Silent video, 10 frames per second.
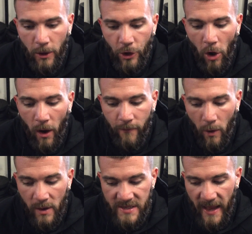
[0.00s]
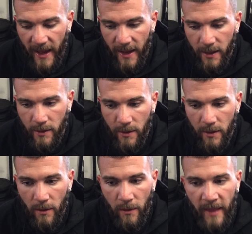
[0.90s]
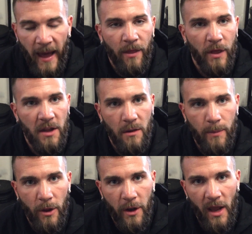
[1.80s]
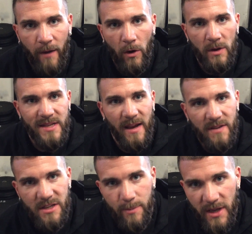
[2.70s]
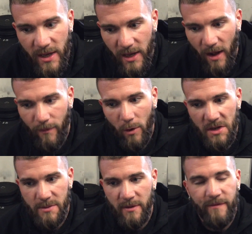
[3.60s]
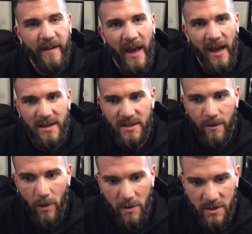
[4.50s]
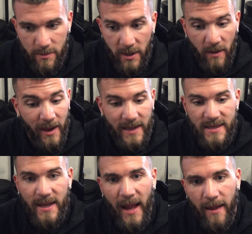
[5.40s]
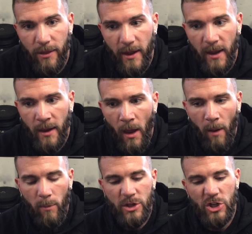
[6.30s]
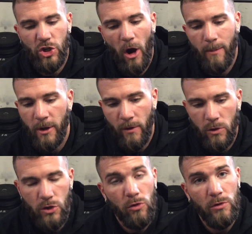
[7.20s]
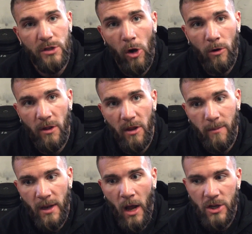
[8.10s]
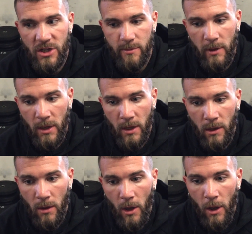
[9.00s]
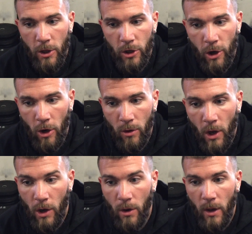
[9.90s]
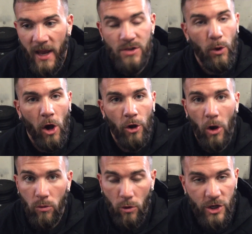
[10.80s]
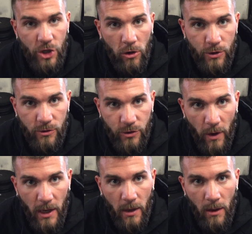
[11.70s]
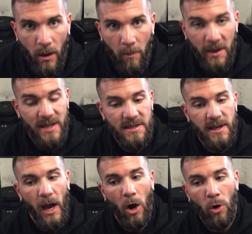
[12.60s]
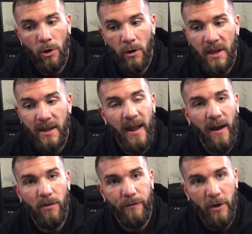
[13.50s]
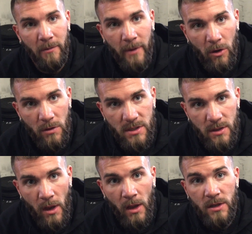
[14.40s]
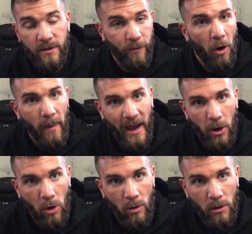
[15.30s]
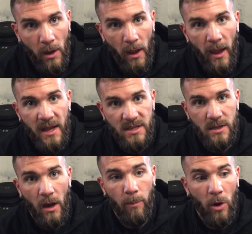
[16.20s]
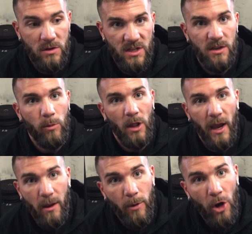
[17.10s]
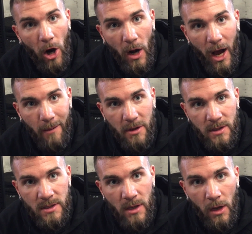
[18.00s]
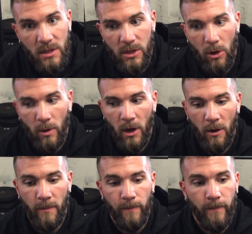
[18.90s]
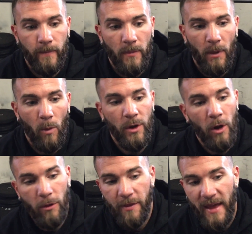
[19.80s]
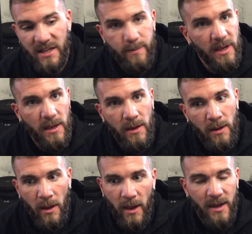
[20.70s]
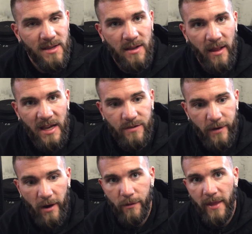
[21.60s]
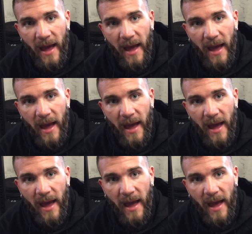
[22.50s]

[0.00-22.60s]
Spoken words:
You know, I've always had the athletic ability. I've always had the speed. I've always been fast. I've always been, like I said, athletic. But just sharpening those tools, honing them, and not just being, you know, as we all know, Roy Jones was great. But as he got older, he didn't have the fundamentals to fall back on, as opposed to someone like a Bernard Hopkins. So we know that speed, it doesn't last forever.